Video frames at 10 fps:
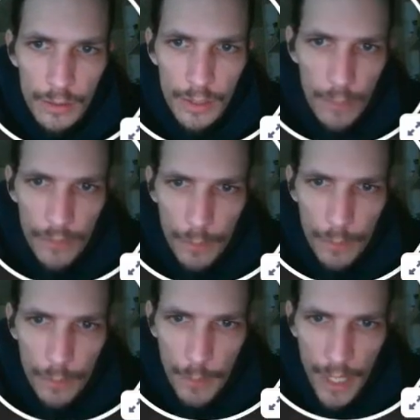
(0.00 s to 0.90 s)
with the
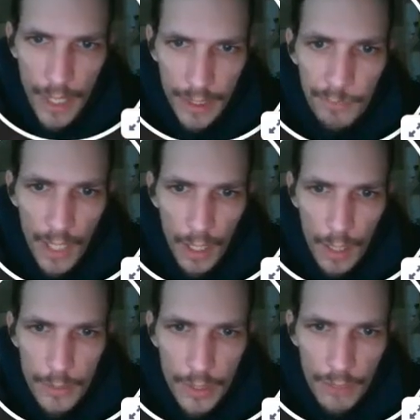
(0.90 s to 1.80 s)
mega link.
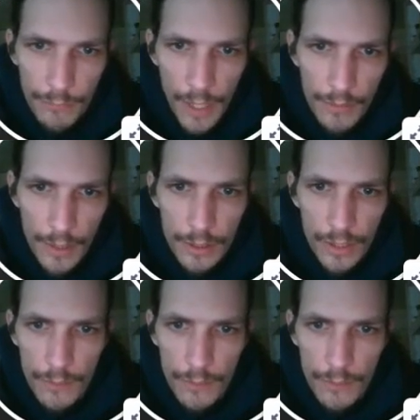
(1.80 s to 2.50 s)
You get 500